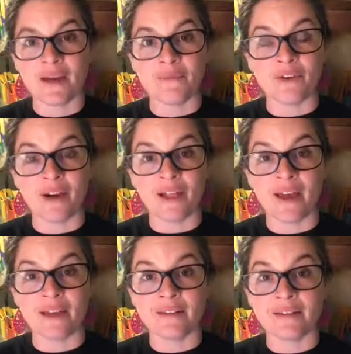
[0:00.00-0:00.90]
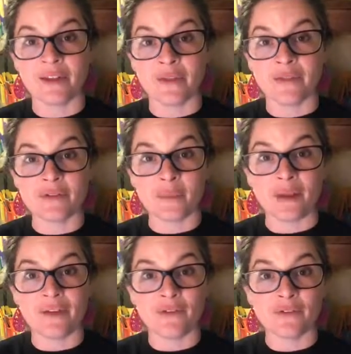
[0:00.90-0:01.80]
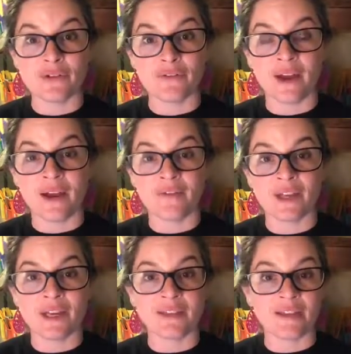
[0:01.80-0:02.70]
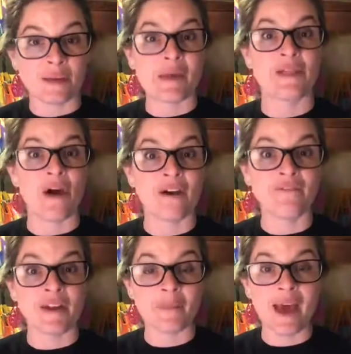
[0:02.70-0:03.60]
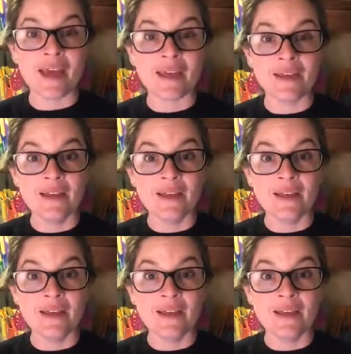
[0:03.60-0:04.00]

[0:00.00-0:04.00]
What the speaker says: I'm very glad to know that so many of you survived, and it's going to be a long fight back.